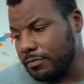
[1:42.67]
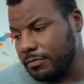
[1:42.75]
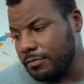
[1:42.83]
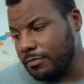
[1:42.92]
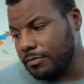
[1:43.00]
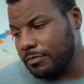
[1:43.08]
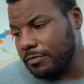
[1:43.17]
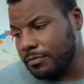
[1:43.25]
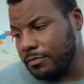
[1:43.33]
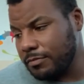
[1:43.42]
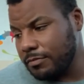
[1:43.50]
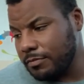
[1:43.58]

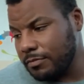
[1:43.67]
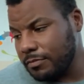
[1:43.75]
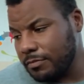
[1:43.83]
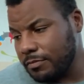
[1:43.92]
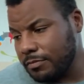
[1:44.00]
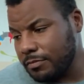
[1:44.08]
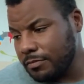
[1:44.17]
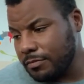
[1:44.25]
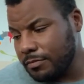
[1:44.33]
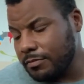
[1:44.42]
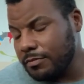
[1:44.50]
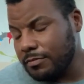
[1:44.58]

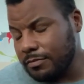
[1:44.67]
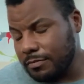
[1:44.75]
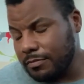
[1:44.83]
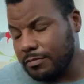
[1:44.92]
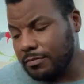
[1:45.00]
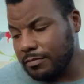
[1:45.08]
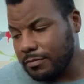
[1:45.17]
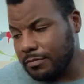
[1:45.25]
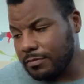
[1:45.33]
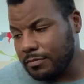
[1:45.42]
(not speaking)